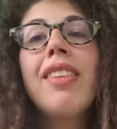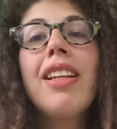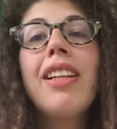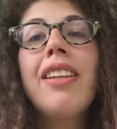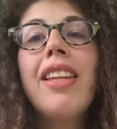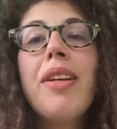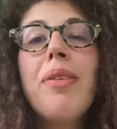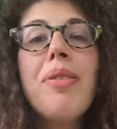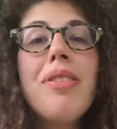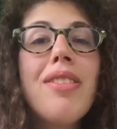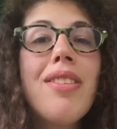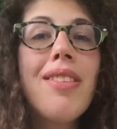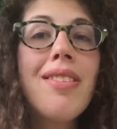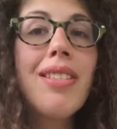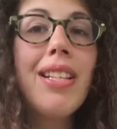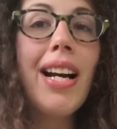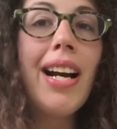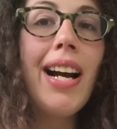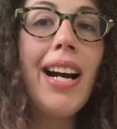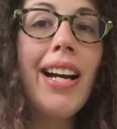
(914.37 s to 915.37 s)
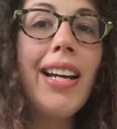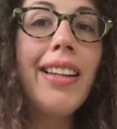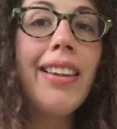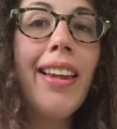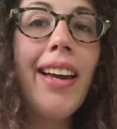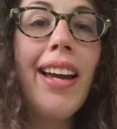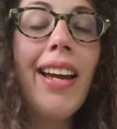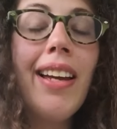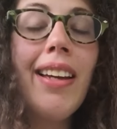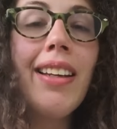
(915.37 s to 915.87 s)
there was this guy
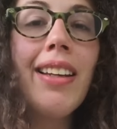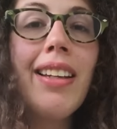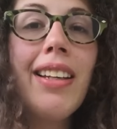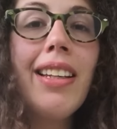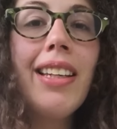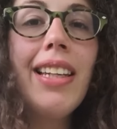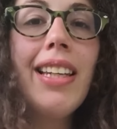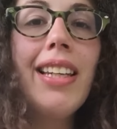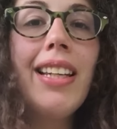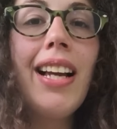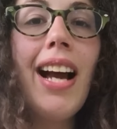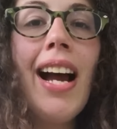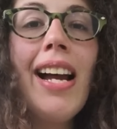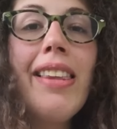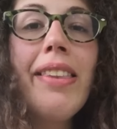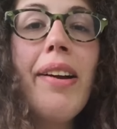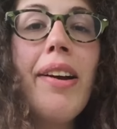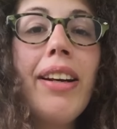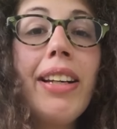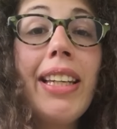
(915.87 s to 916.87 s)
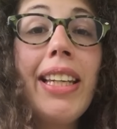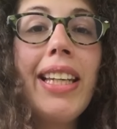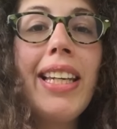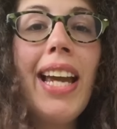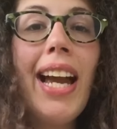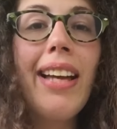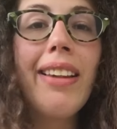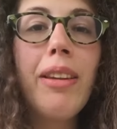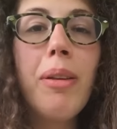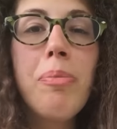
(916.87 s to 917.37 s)
that he, I thought he
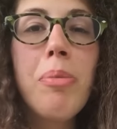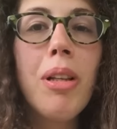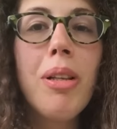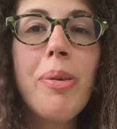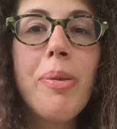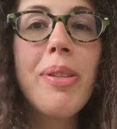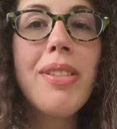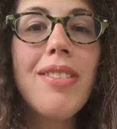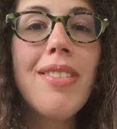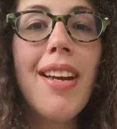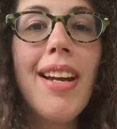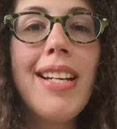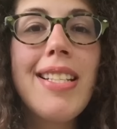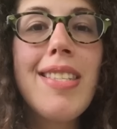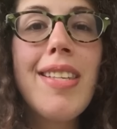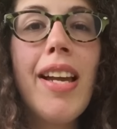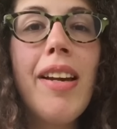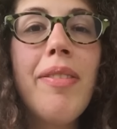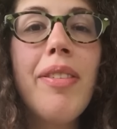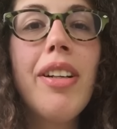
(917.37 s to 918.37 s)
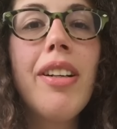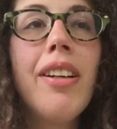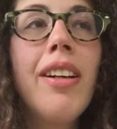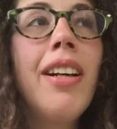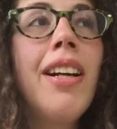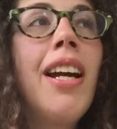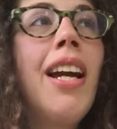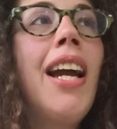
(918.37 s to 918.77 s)
had the bluest eyes ever